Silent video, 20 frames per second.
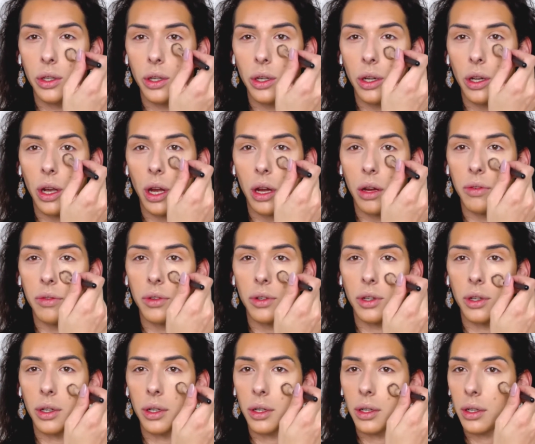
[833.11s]

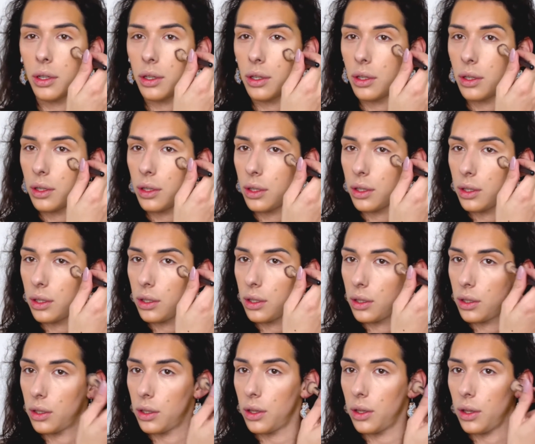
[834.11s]
cover
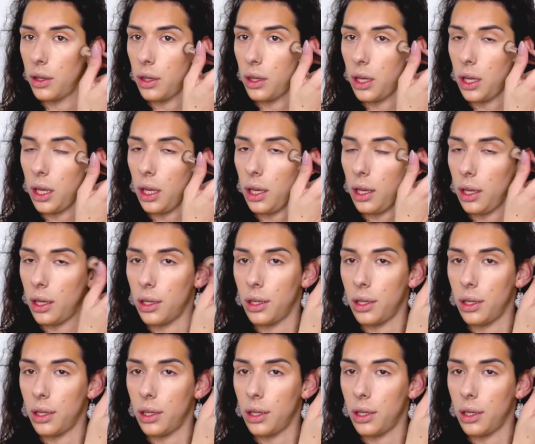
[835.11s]
the